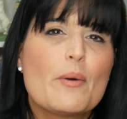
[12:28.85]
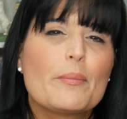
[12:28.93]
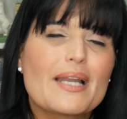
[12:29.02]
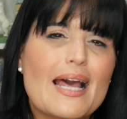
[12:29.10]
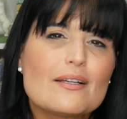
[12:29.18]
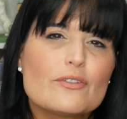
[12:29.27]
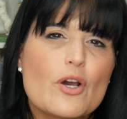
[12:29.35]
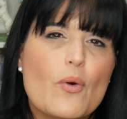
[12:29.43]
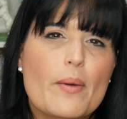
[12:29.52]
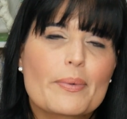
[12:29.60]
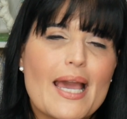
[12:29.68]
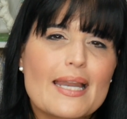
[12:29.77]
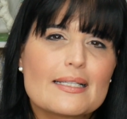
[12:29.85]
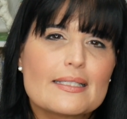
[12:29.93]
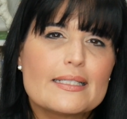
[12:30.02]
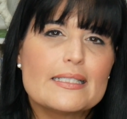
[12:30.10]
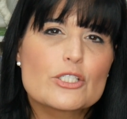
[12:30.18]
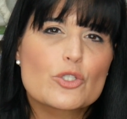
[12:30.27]
But I don't know. I'm kind of
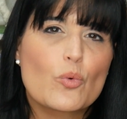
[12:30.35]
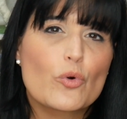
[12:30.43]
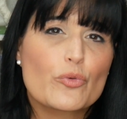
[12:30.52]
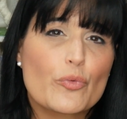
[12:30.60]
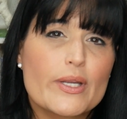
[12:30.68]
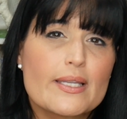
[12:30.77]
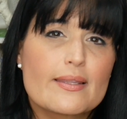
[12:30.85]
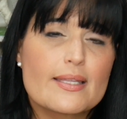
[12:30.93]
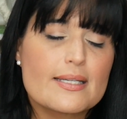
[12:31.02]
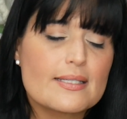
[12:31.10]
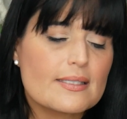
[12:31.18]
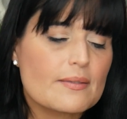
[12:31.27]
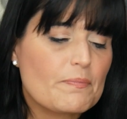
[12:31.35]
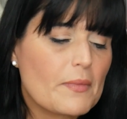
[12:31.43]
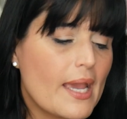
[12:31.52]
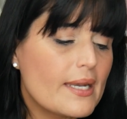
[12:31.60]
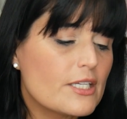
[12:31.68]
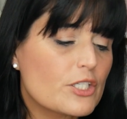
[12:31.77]
leaning toward reading this.
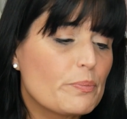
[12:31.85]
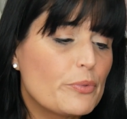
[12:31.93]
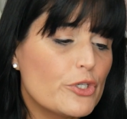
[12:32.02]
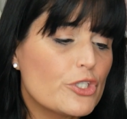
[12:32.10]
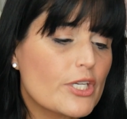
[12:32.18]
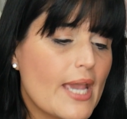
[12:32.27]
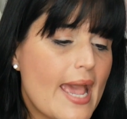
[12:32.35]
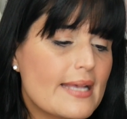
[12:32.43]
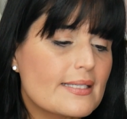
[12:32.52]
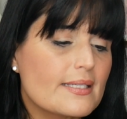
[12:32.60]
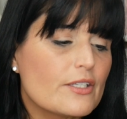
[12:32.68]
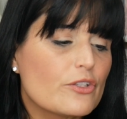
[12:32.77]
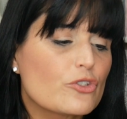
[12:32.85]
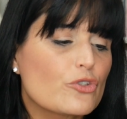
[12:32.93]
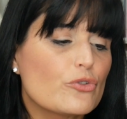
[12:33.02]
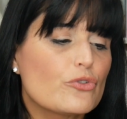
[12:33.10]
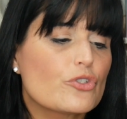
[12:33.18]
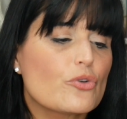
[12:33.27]
And it's Butch Cassidy, The
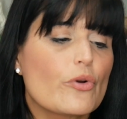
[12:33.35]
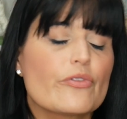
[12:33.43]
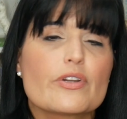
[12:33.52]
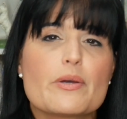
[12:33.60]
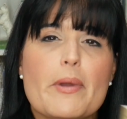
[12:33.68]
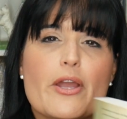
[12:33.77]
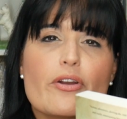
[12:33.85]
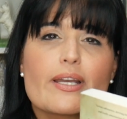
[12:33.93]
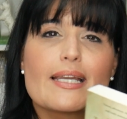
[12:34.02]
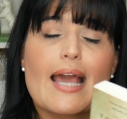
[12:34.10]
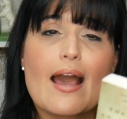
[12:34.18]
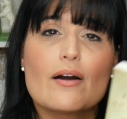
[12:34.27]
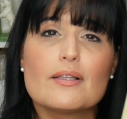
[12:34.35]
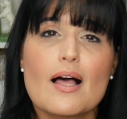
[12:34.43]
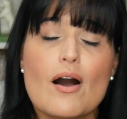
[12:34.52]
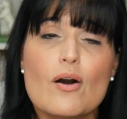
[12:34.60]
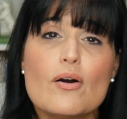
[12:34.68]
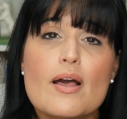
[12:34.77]
True Story of an American
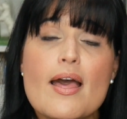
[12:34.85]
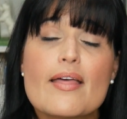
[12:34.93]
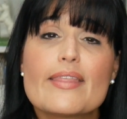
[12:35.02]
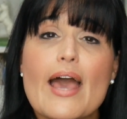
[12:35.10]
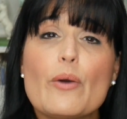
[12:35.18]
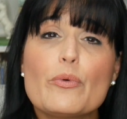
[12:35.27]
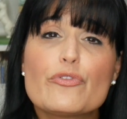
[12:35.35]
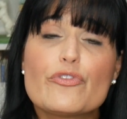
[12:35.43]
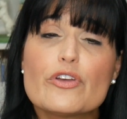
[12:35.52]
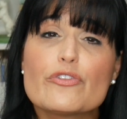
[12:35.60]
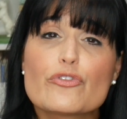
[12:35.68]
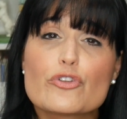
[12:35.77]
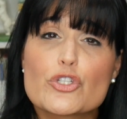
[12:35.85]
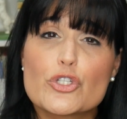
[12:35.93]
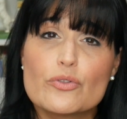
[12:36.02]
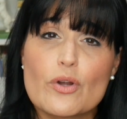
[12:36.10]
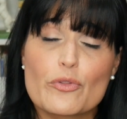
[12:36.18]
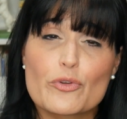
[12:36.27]
Outlaw. That would fit for
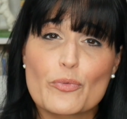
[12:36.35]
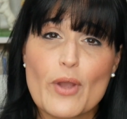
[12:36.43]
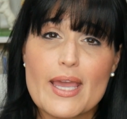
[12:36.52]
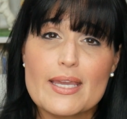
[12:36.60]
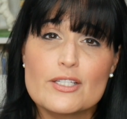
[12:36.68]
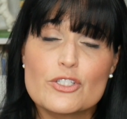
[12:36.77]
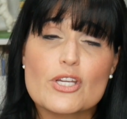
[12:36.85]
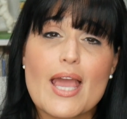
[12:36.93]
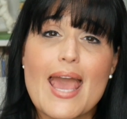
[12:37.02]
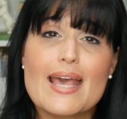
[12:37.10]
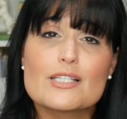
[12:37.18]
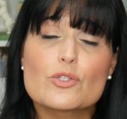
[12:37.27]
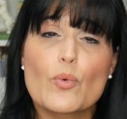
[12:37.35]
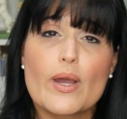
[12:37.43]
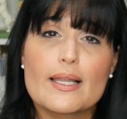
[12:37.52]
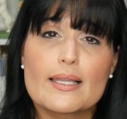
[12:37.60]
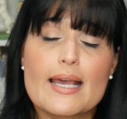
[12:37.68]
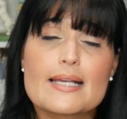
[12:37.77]
June on the Range, as
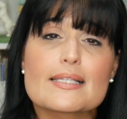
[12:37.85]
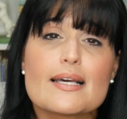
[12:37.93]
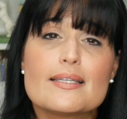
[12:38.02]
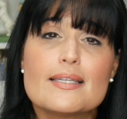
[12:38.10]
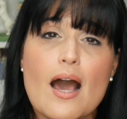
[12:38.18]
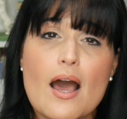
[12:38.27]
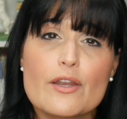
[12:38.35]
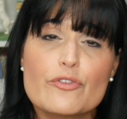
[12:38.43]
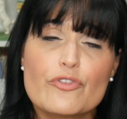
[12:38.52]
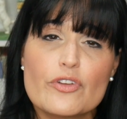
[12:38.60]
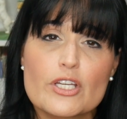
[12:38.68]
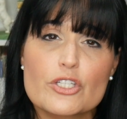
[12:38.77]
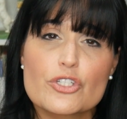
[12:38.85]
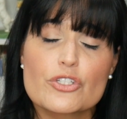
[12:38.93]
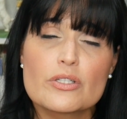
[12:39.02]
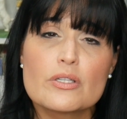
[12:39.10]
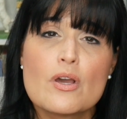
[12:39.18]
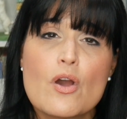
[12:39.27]
well as a
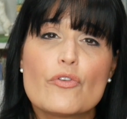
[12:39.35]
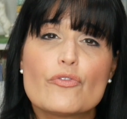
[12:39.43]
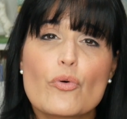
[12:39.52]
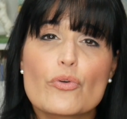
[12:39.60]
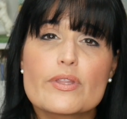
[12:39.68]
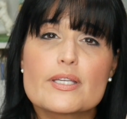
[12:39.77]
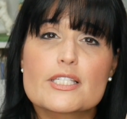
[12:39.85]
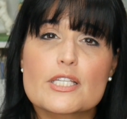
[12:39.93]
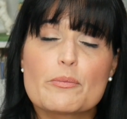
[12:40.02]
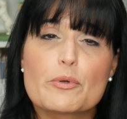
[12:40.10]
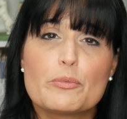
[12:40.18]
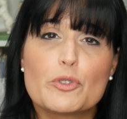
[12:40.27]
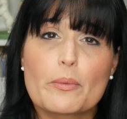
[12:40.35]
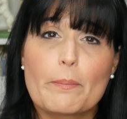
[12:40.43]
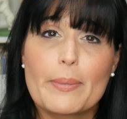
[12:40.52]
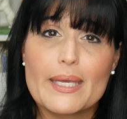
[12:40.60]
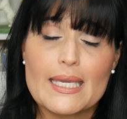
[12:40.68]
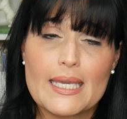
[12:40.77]
nonfiction for the summer book
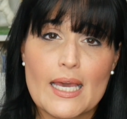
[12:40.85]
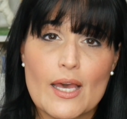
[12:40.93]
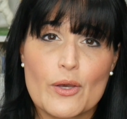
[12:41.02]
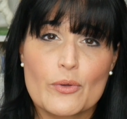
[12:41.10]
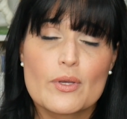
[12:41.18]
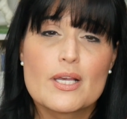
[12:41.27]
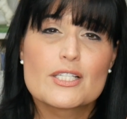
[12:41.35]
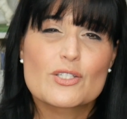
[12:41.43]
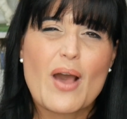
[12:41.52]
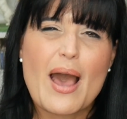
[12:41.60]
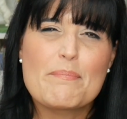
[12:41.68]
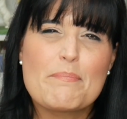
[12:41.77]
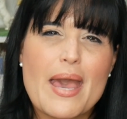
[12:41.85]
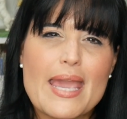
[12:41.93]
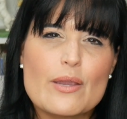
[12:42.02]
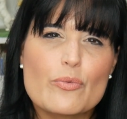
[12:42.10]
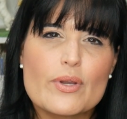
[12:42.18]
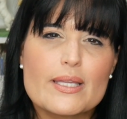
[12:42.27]
bingo. So I
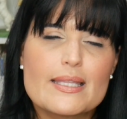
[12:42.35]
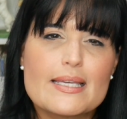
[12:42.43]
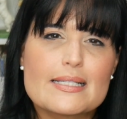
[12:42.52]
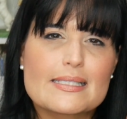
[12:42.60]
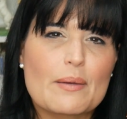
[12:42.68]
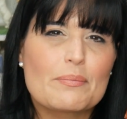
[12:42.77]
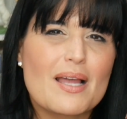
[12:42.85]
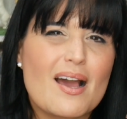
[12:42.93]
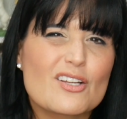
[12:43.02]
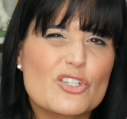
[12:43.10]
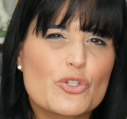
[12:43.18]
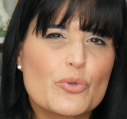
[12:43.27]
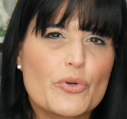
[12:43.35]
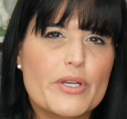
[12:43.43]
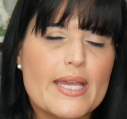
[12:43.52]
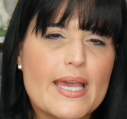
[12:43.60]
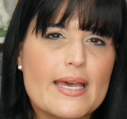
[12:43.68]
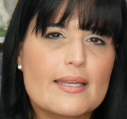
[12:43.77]
may read this. I'm not sure
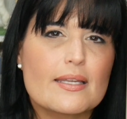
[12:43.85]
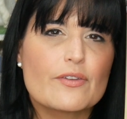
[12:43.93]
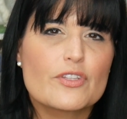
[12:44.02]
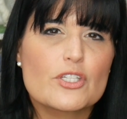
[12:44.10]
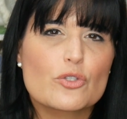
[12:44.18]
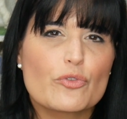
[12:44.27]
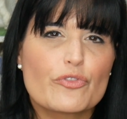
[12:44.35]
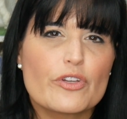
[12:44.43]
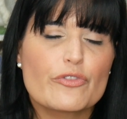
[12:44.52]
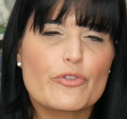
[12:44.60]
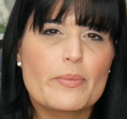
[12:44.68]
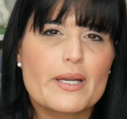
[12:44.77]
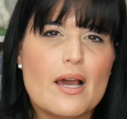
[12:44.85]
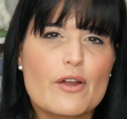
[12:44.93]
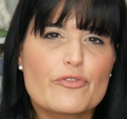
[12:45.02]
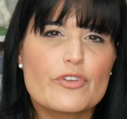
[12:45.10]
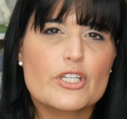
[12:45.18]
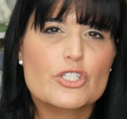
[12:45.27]
yet if this will fit for my
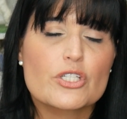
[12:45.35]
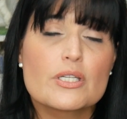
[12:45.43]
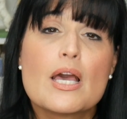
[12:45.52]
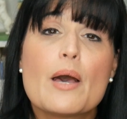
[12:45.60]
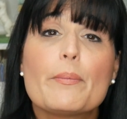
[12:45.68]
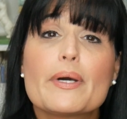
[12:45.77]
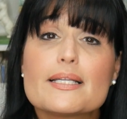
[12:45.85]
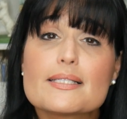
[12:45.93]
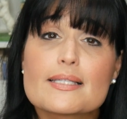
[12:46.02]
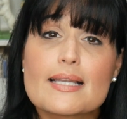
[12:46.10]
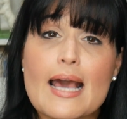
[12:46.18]
nonfiction, but it's an